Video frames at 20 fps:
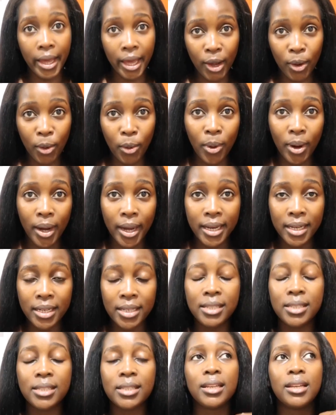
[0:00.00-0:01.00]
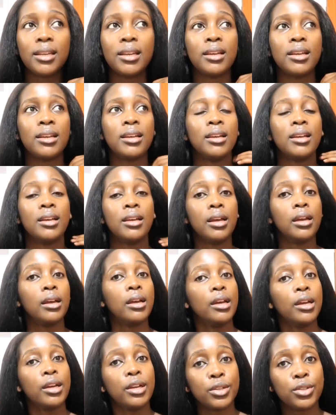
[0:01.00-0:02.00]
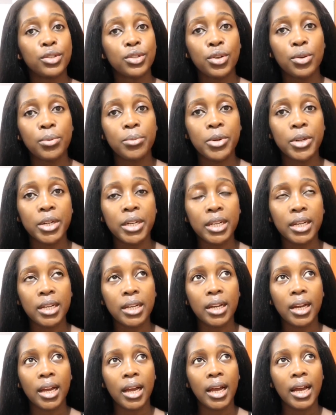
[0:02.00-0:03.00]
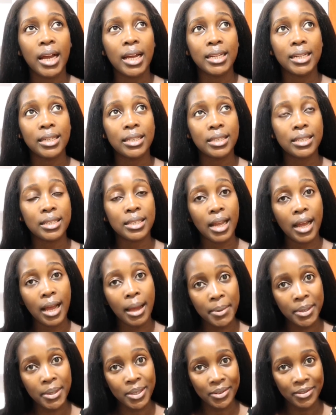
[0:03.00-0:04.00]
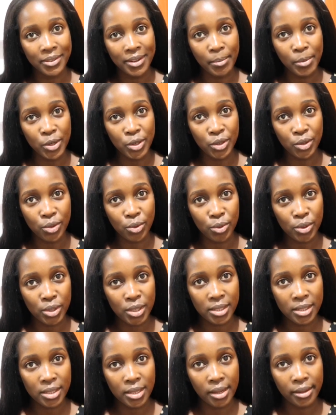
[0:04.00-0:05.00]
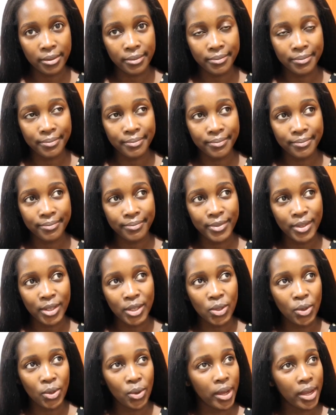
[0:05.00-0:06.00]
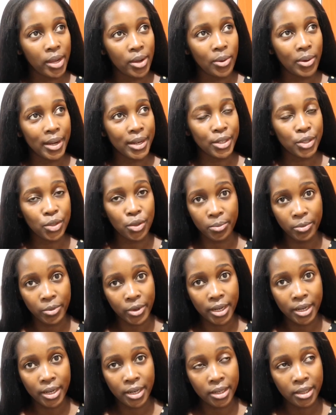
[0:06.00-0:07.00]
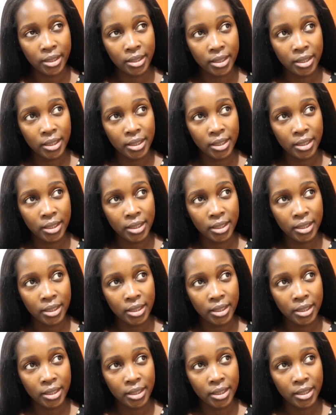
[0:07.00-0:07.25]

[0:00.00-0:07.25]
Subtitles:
egg white, turmeric and a bit of lemon juice. So egg white, turmeric,